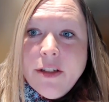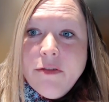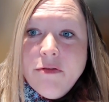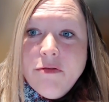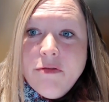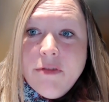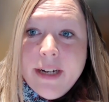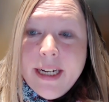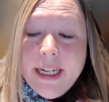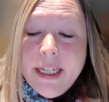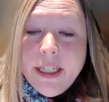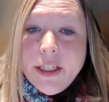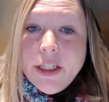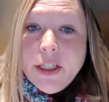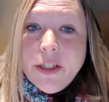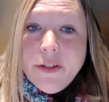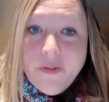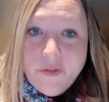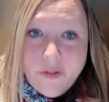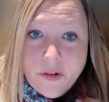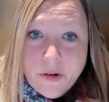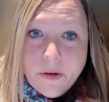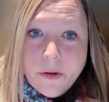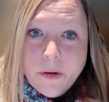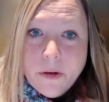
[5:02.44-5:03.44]
reach
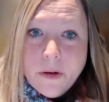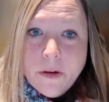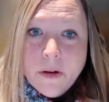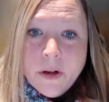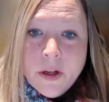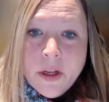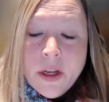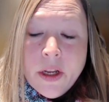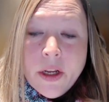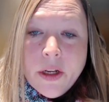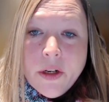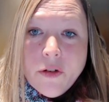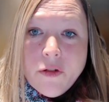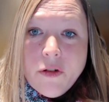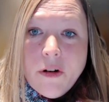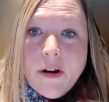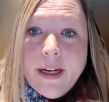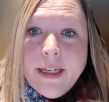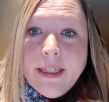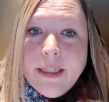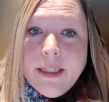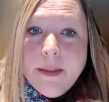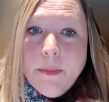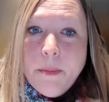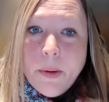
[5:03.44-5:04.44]
for
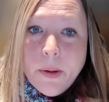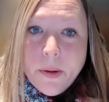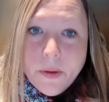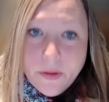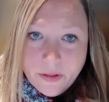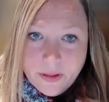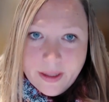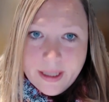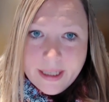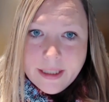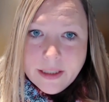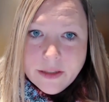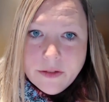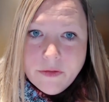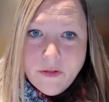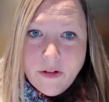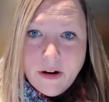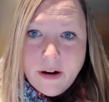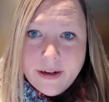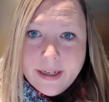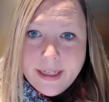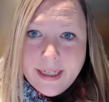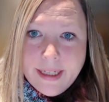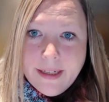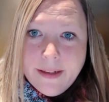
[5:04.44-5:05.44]
trying to put things
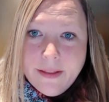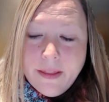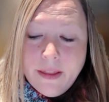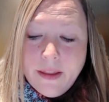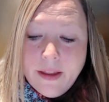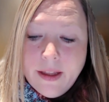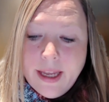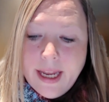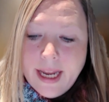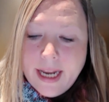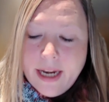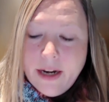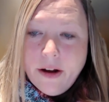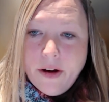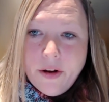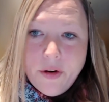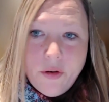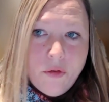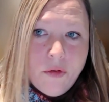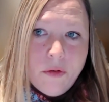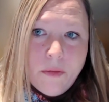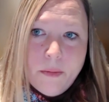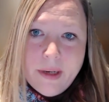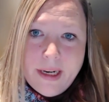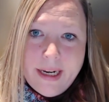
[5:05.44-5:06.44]
right, that in our
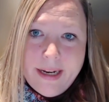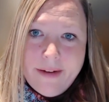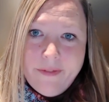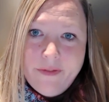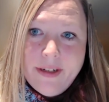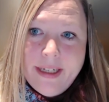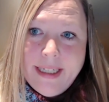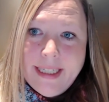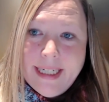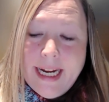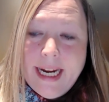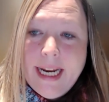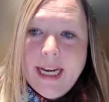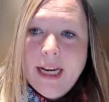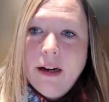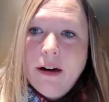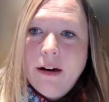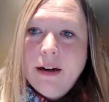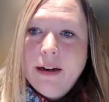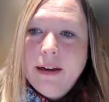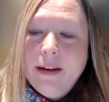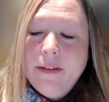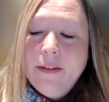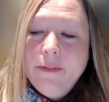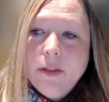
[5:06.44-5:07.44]
normal everyday
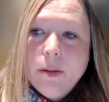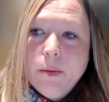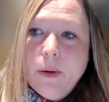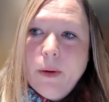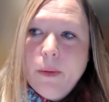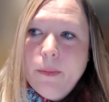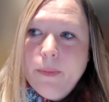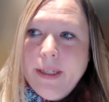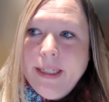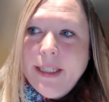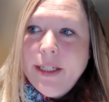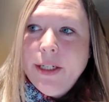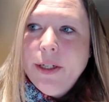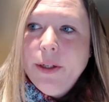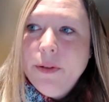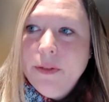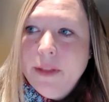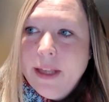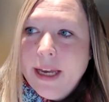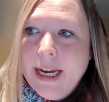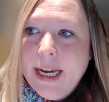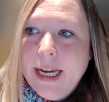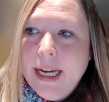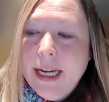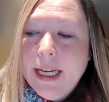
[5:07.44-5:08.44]
lives, when we do
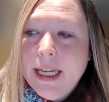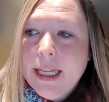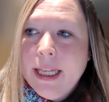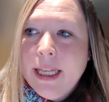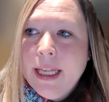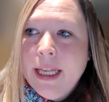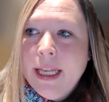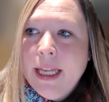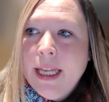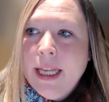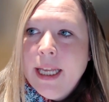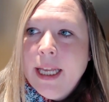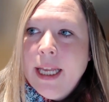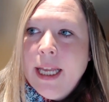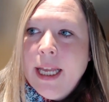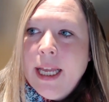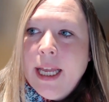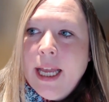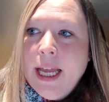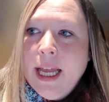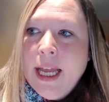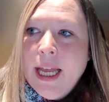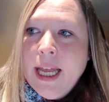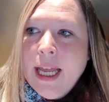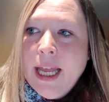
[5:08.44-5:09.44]
that,
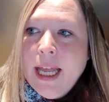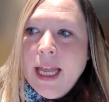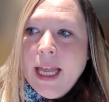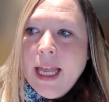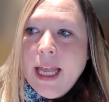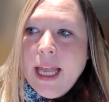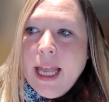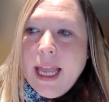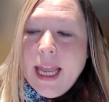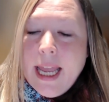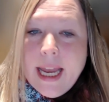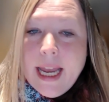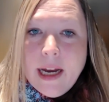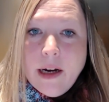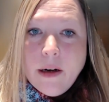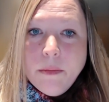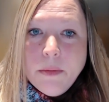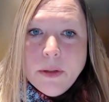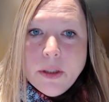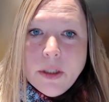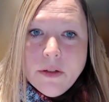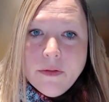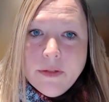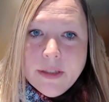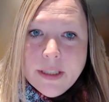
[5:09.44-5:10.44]
it helps
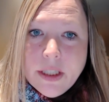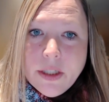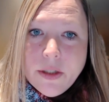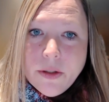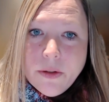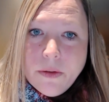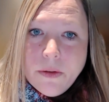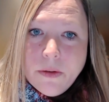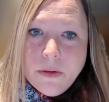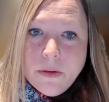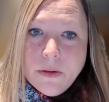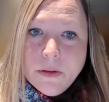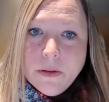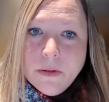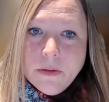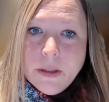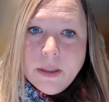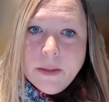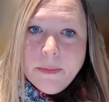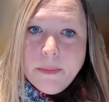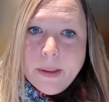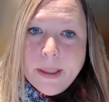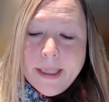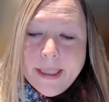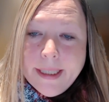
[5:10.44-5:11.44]
to restore the
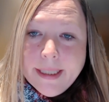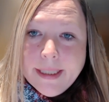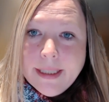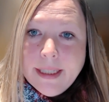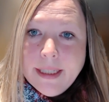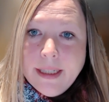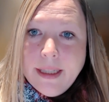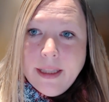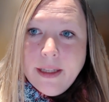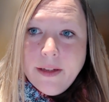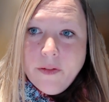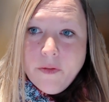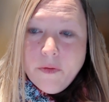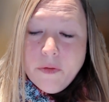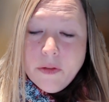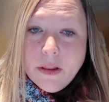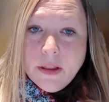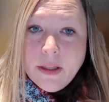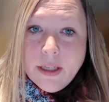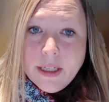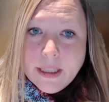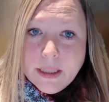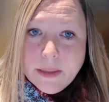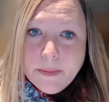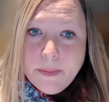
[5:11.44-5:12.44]
person
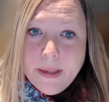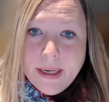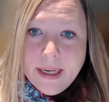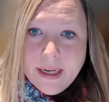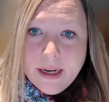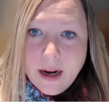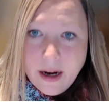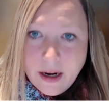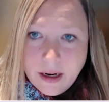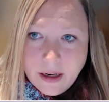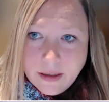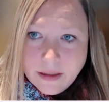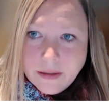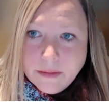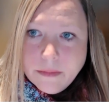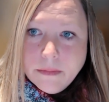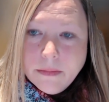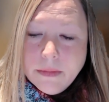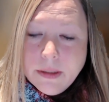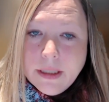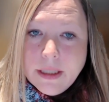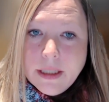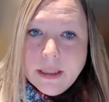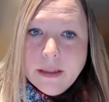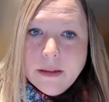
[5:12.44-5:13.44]
that's been
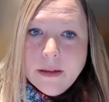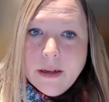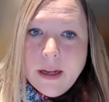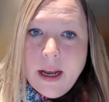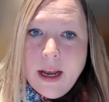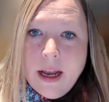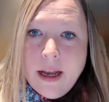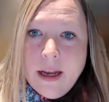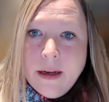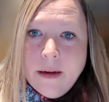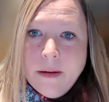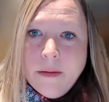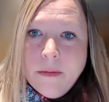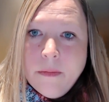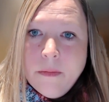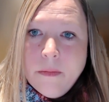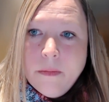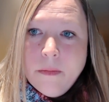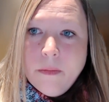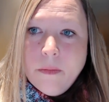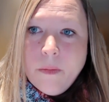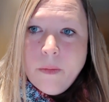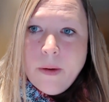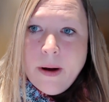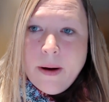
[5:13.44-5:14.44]
harmed,
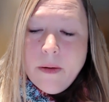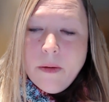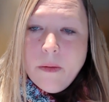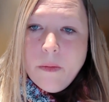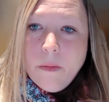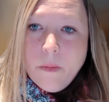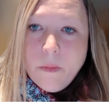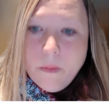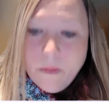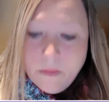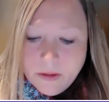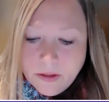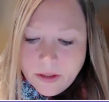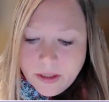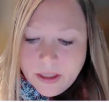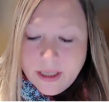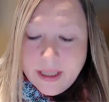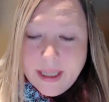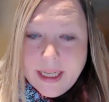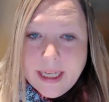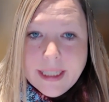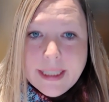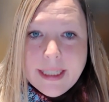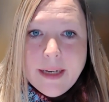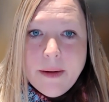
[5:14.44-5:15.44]
well, to
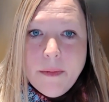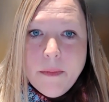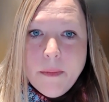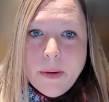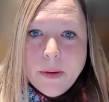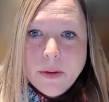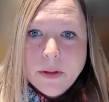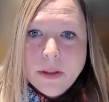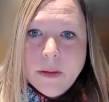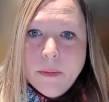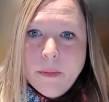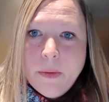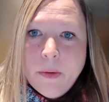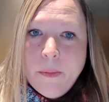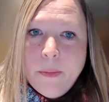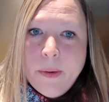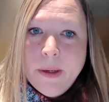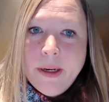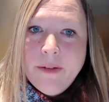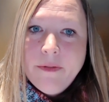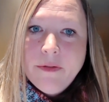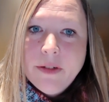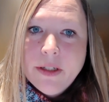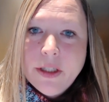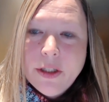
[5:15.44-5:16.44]
the extent possible, but
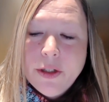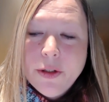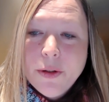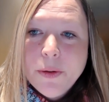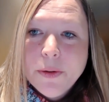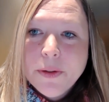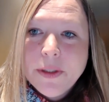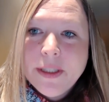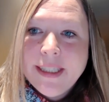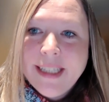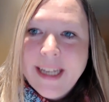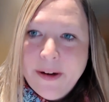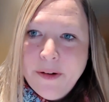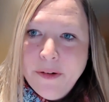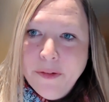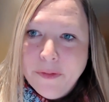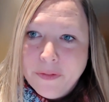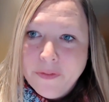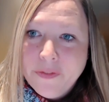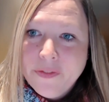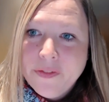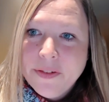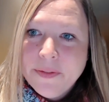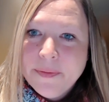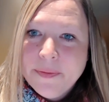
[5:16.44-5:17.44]
it restores
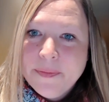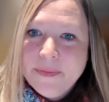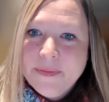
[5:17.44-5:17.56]
self